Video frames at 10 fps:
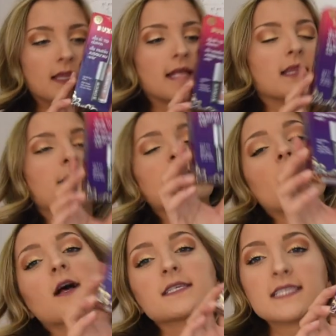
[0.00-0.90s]
like lip
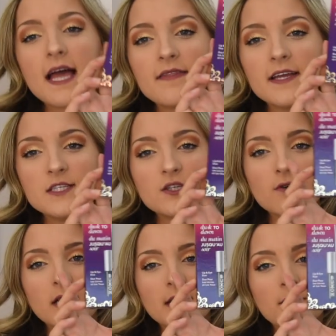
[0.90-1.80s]
gloss set. They
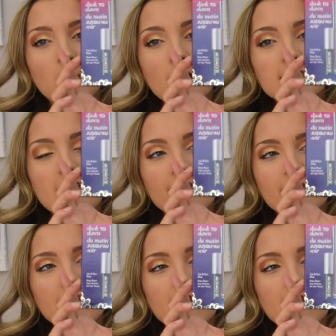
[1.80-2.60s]
do a lip gloss every